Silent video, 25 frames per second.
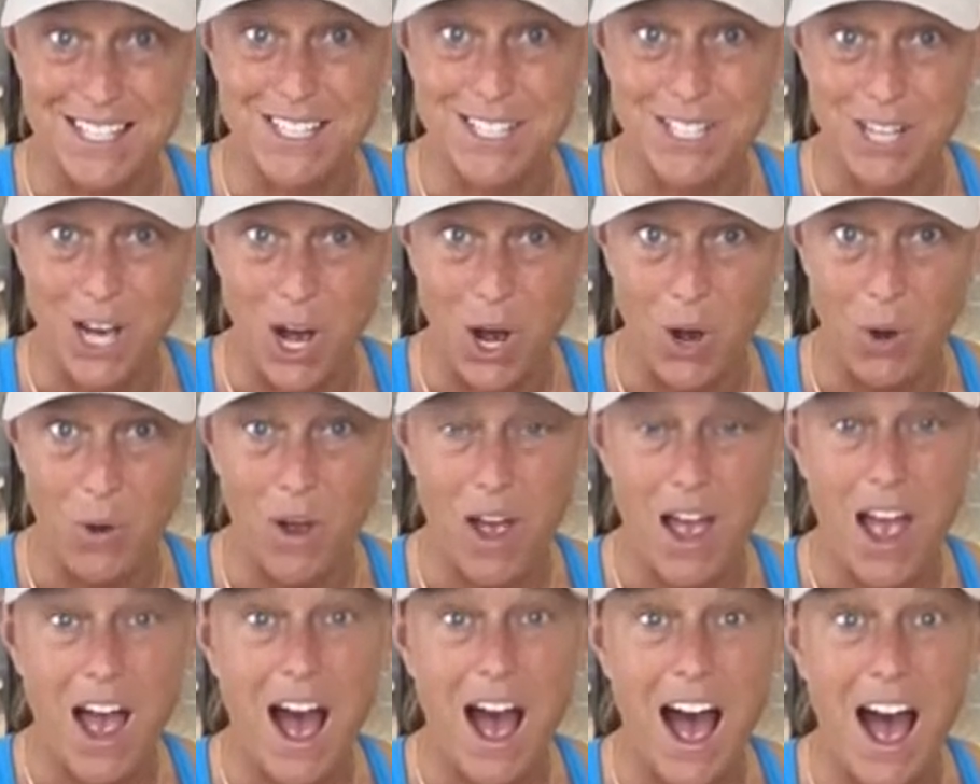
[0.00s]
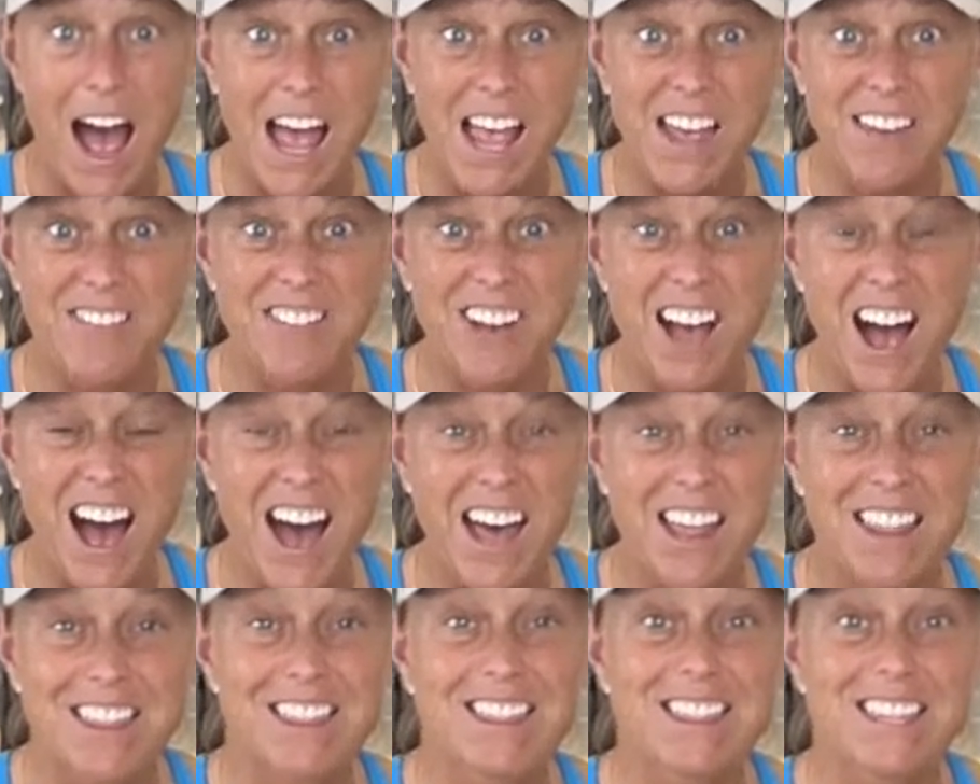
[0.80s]
So I have
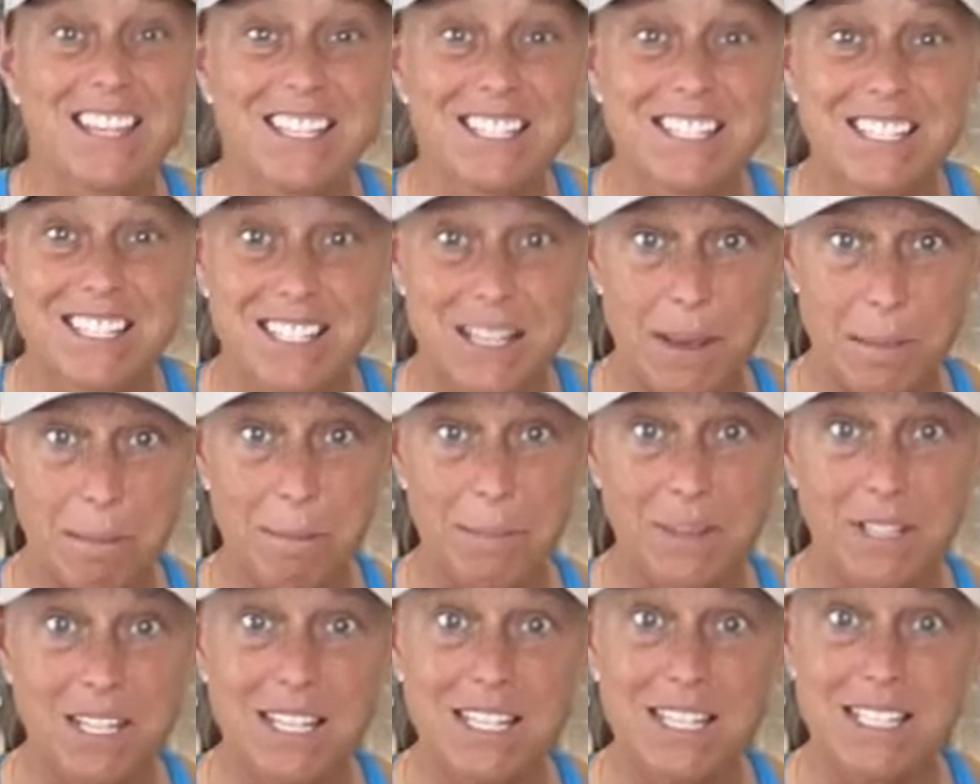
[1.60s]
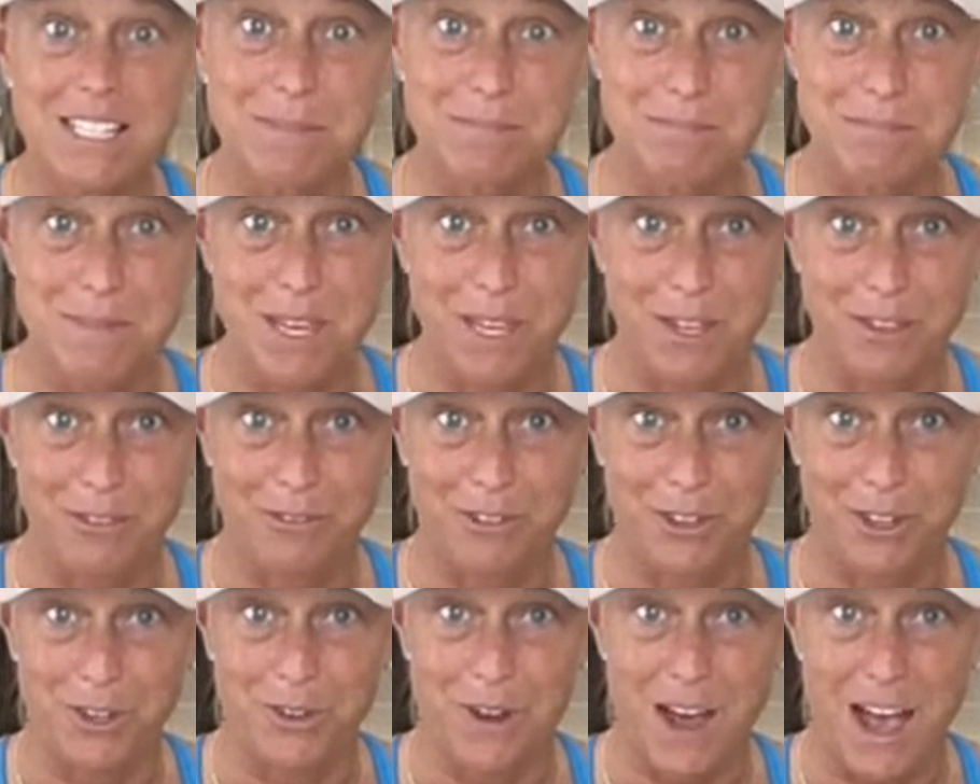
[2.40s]
got the simplest meal
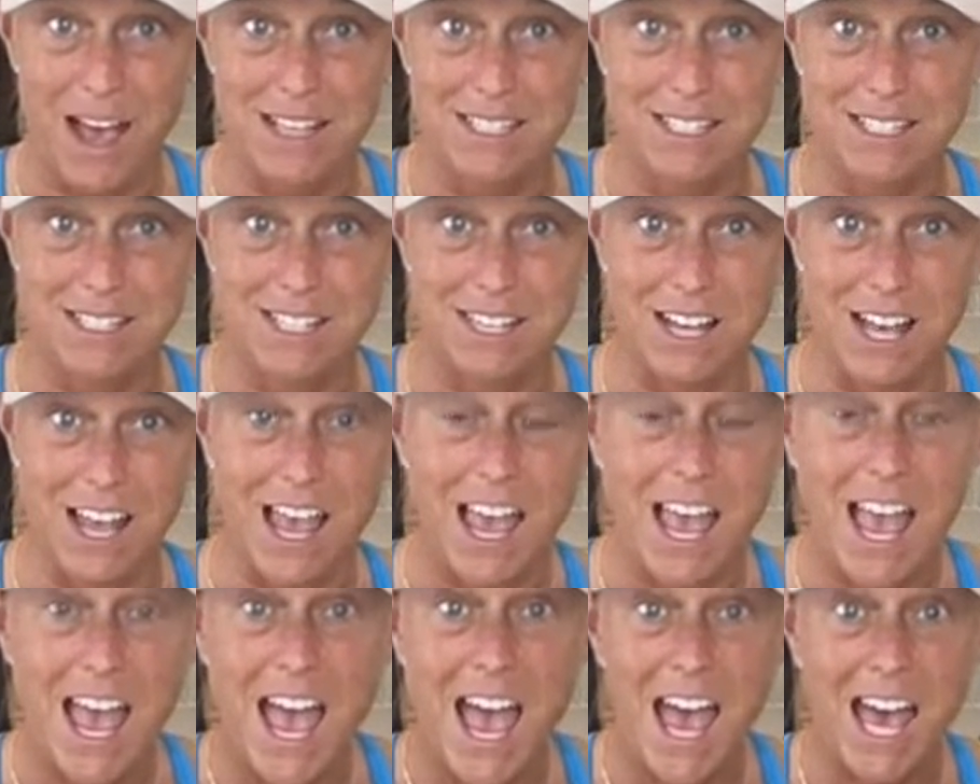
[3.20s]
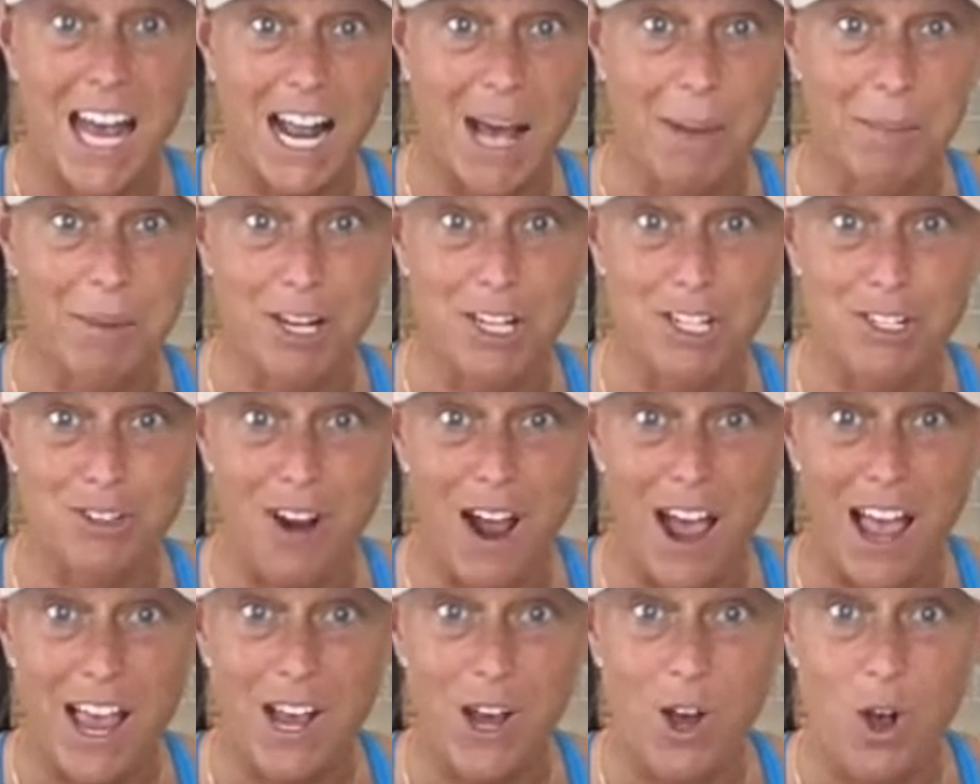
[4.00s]
for you guys tonight, and I'm gonna
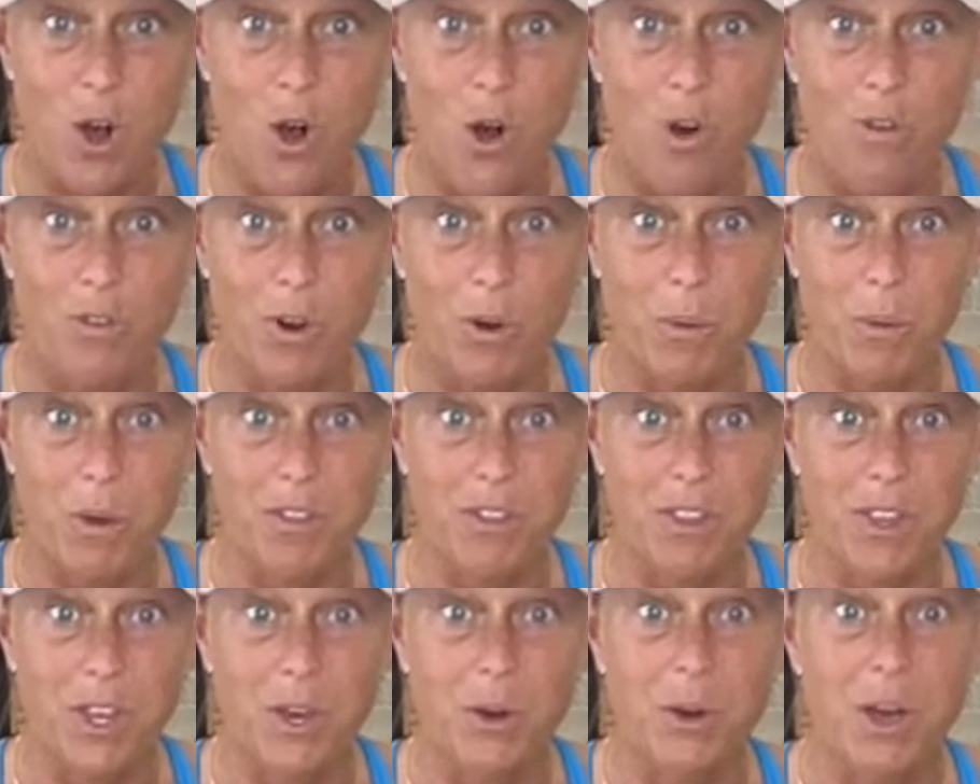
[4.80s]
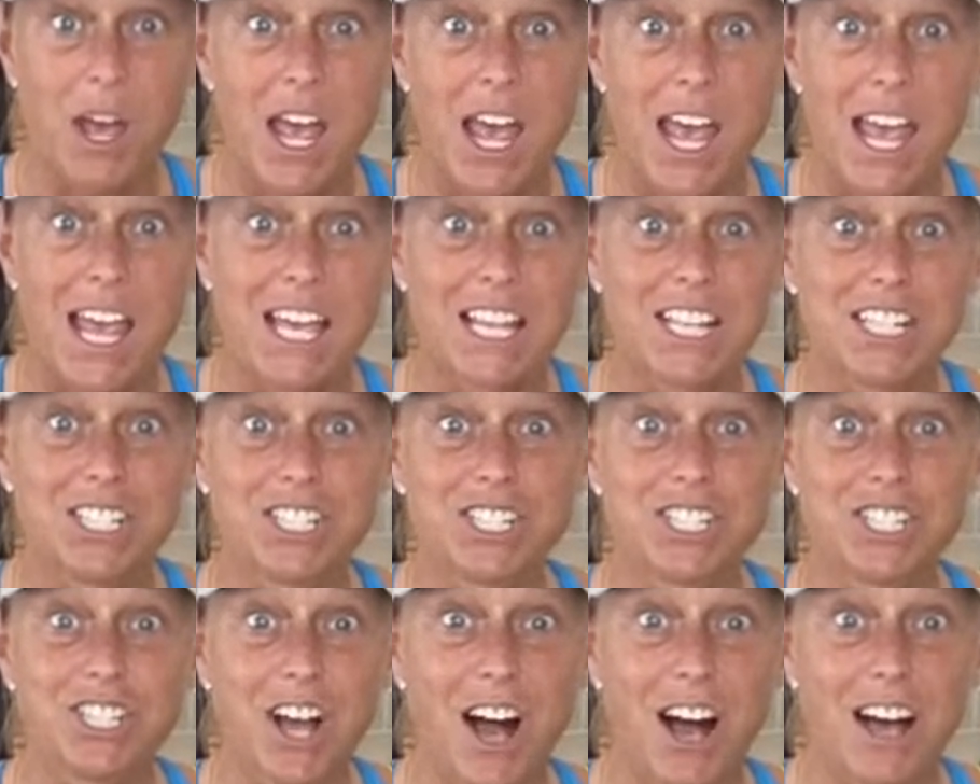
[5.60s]
try and go over it with you in
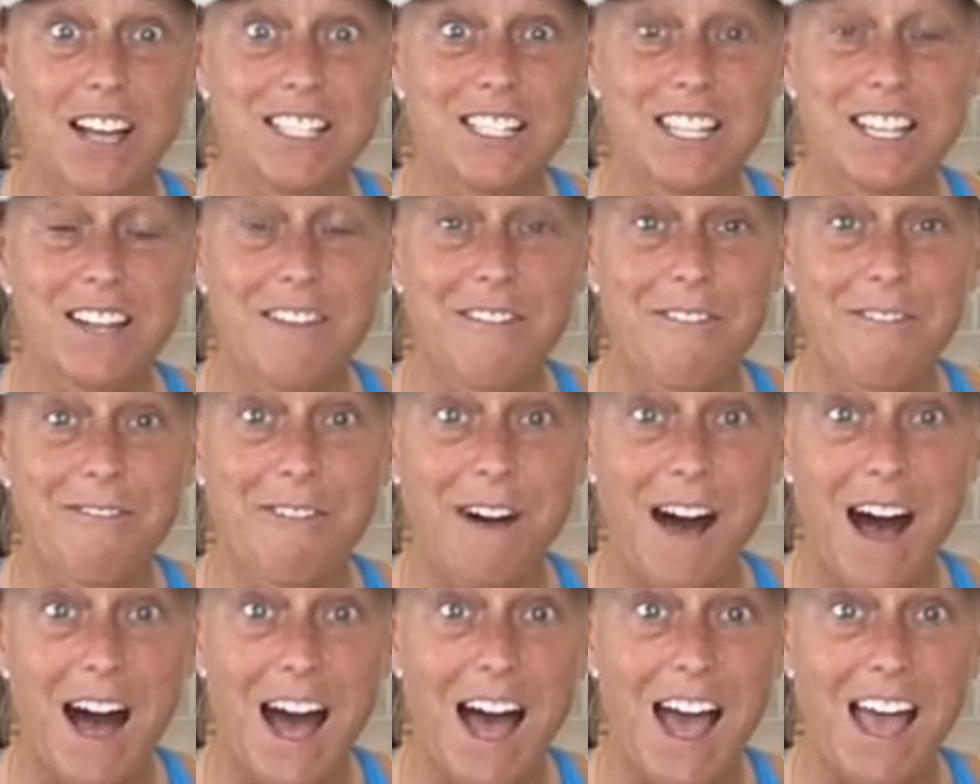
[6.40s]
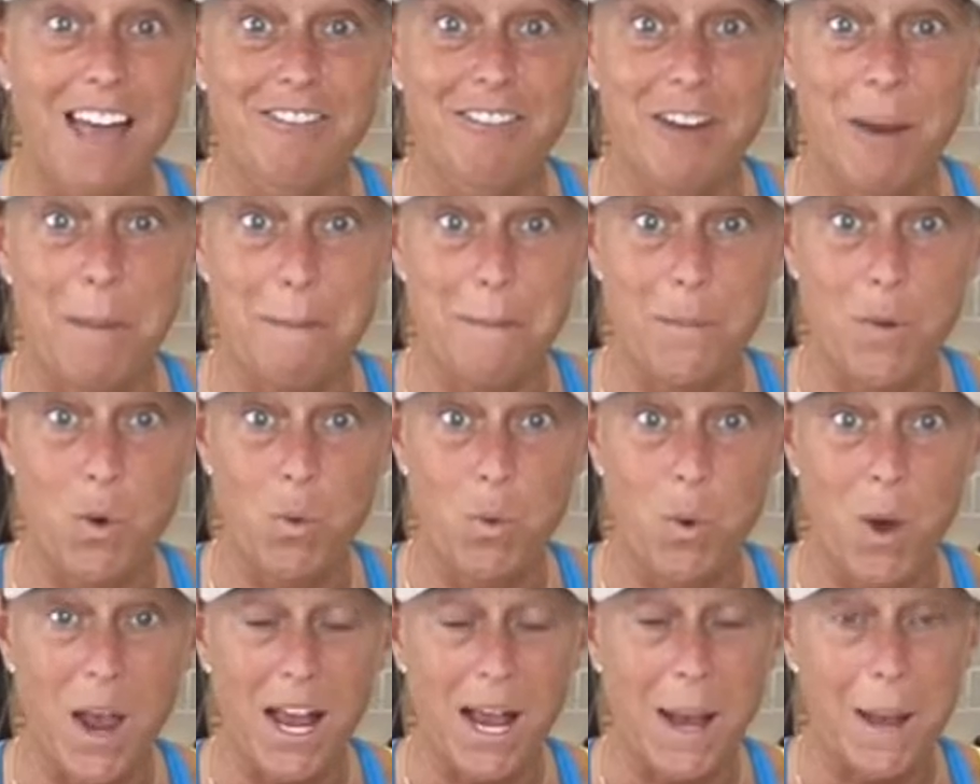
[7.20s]
just 5
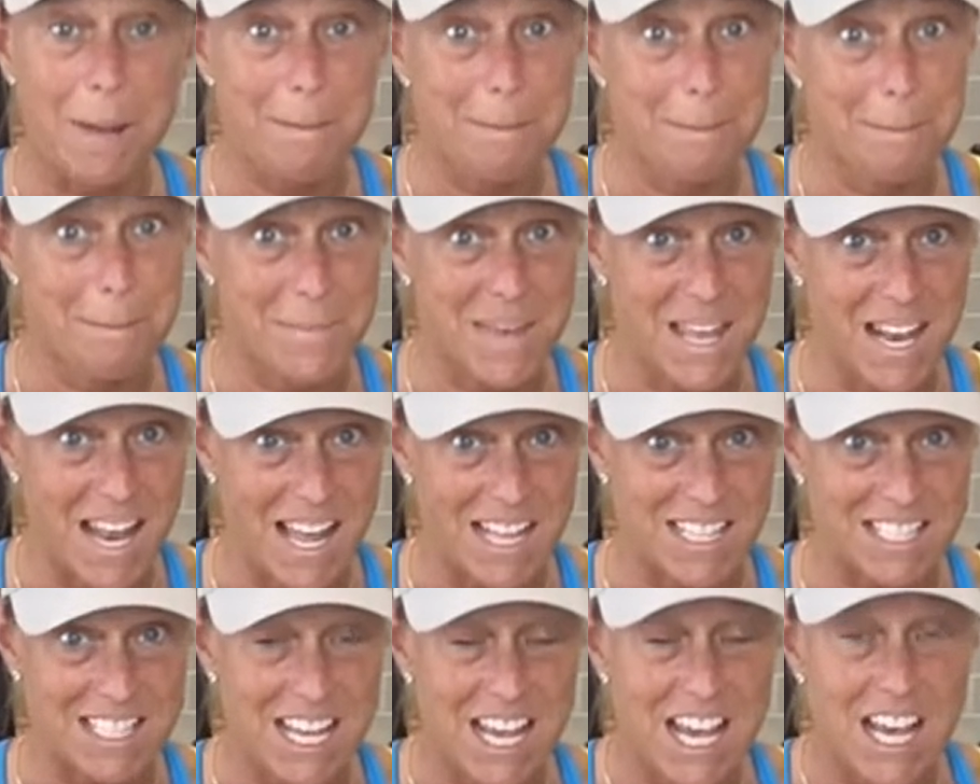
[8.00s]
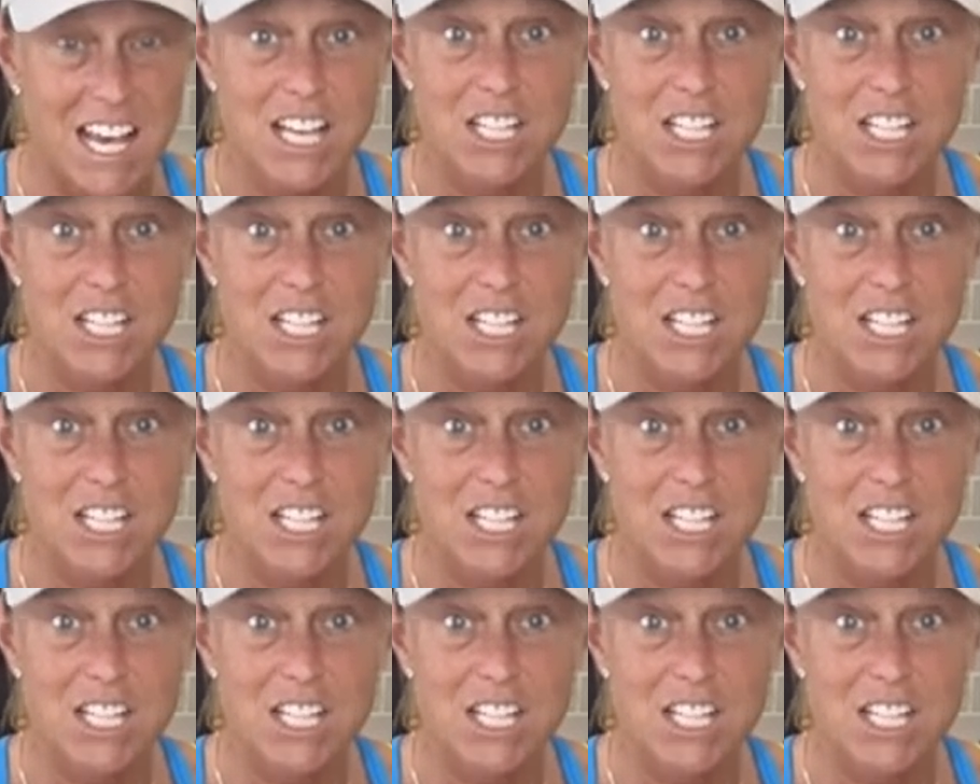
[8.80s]
quick minutes.